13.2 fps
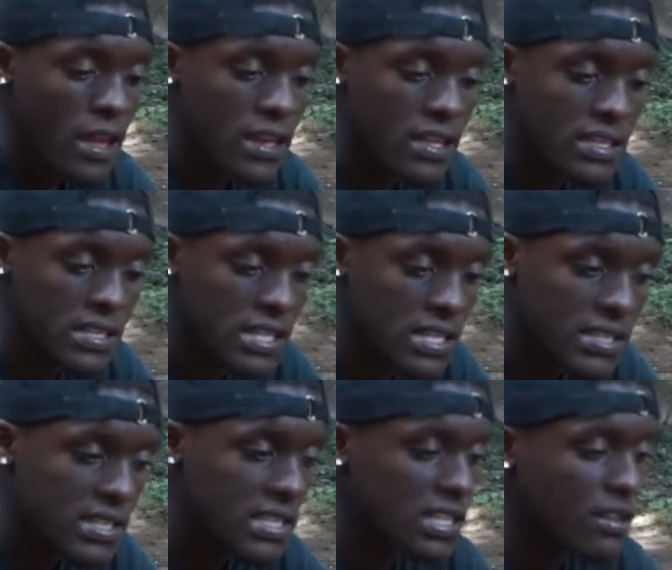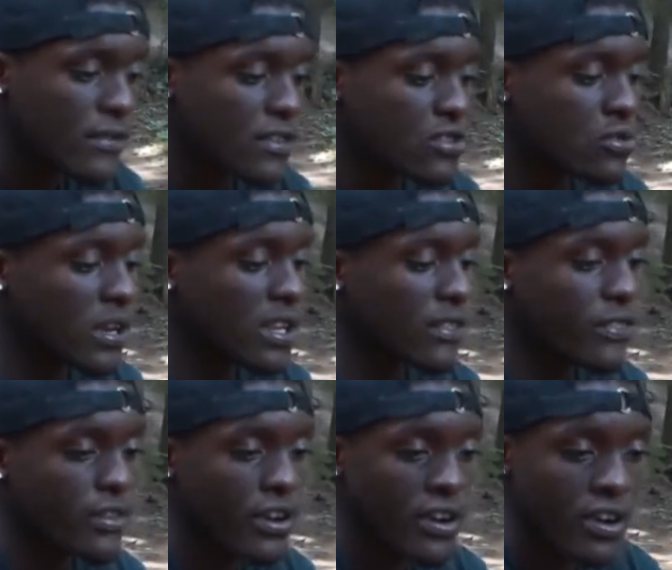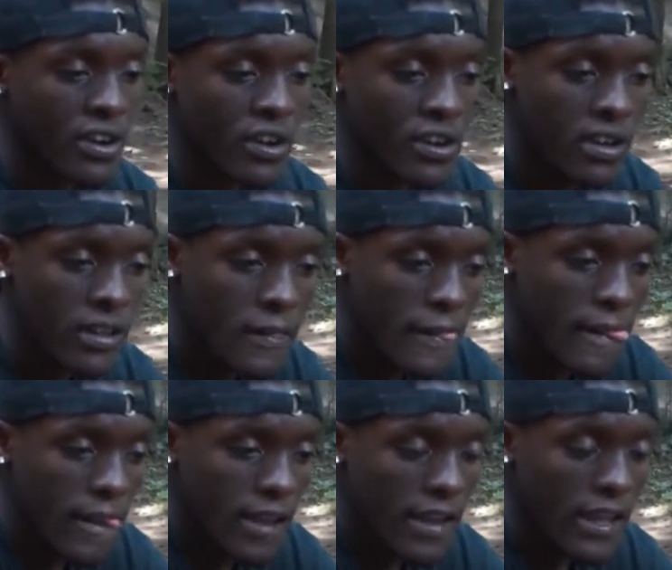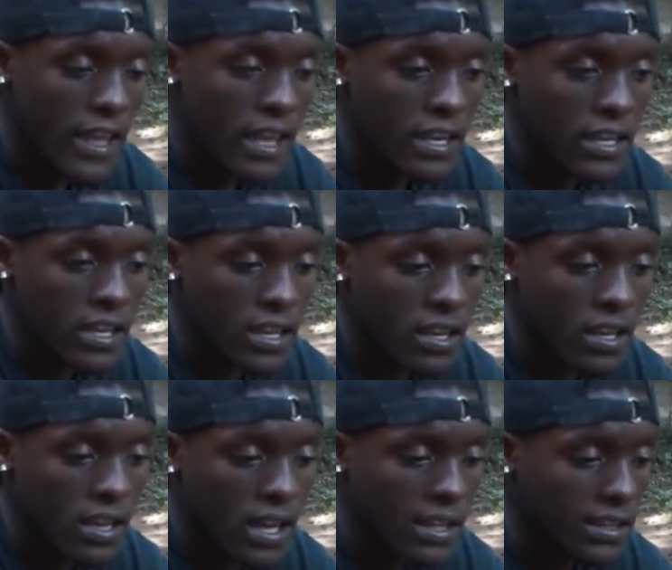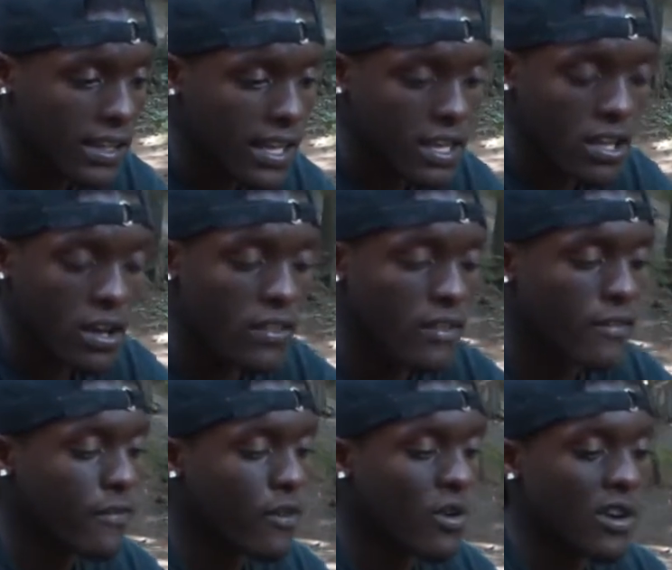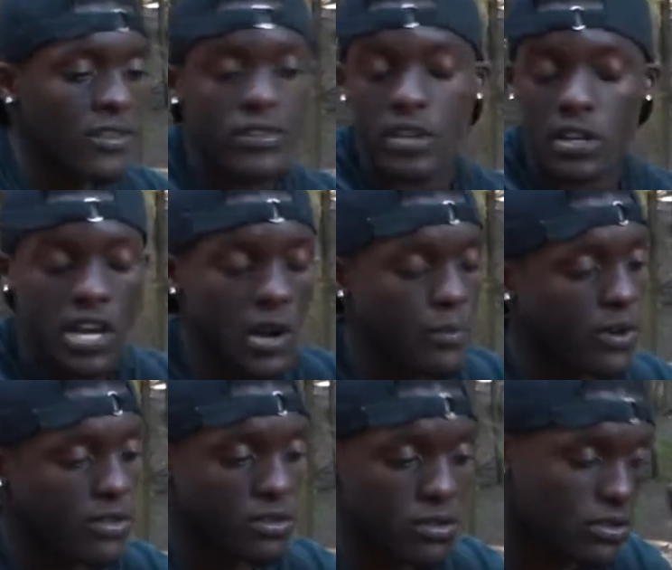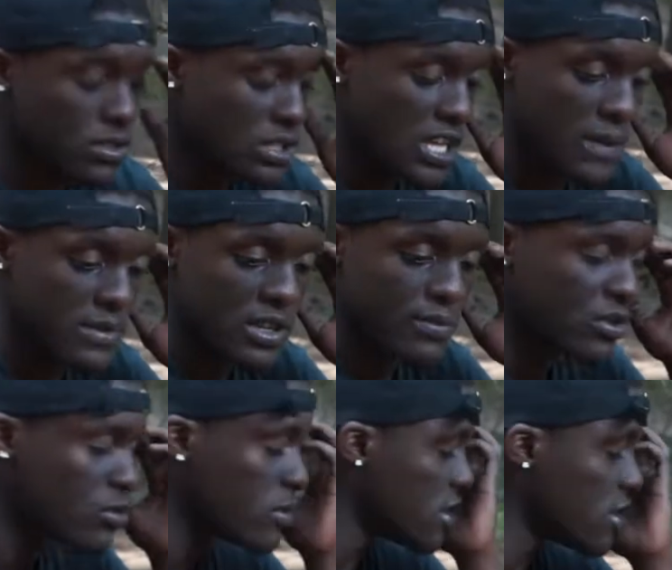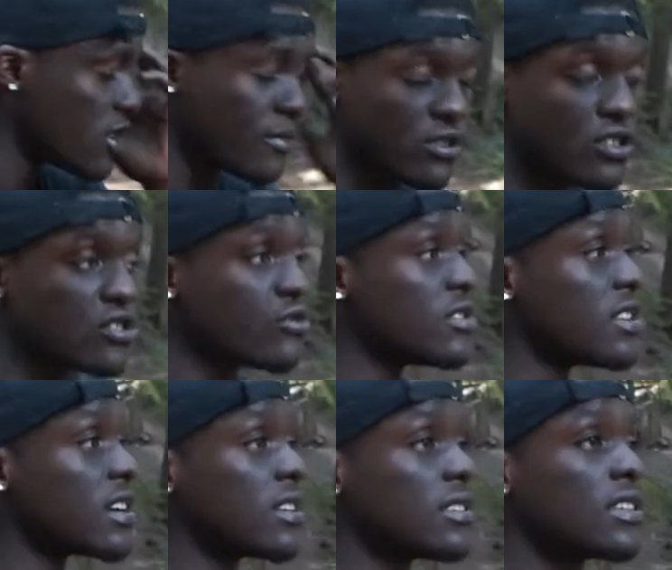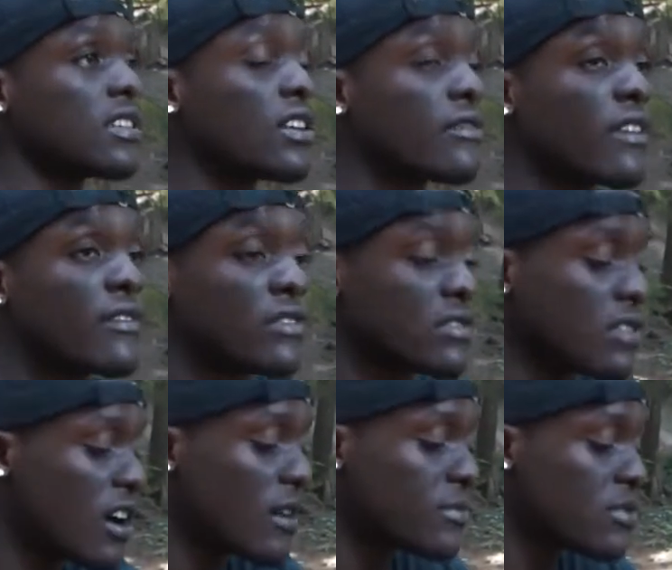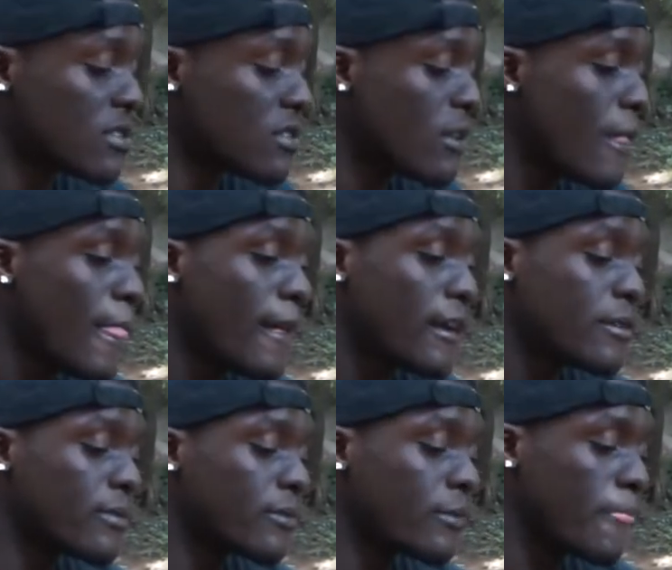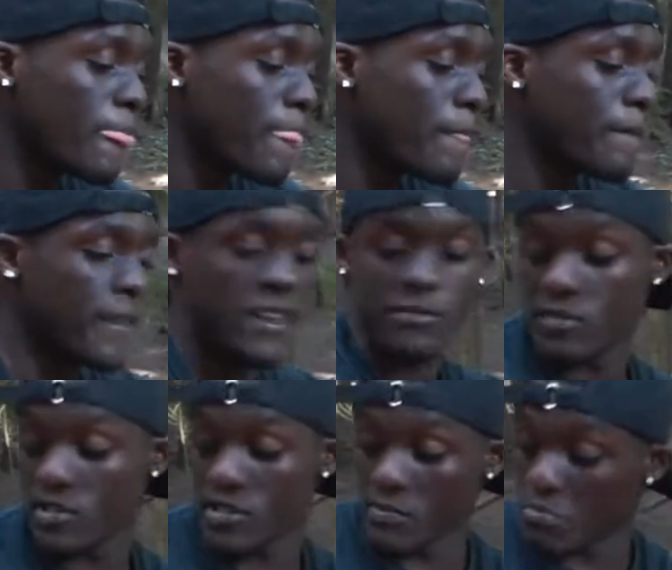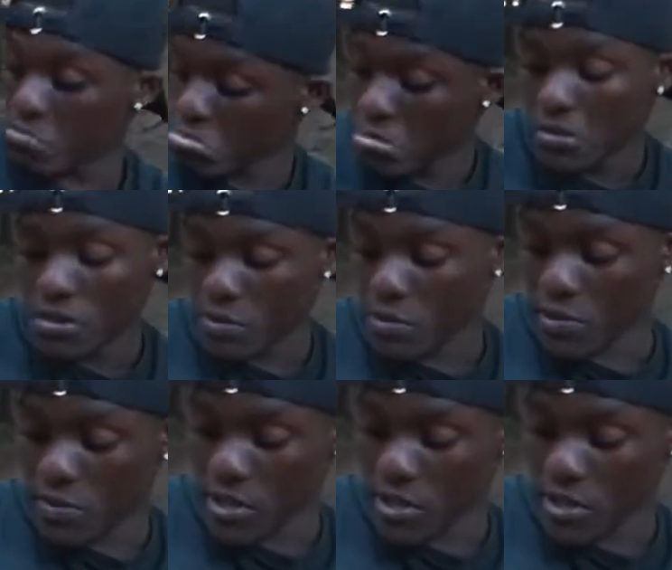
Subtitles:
in DC on the 23rd, and in Atlanta on the 4th, and a couple other little stops in between there, but those are ones I can think of off the top. So that's pretty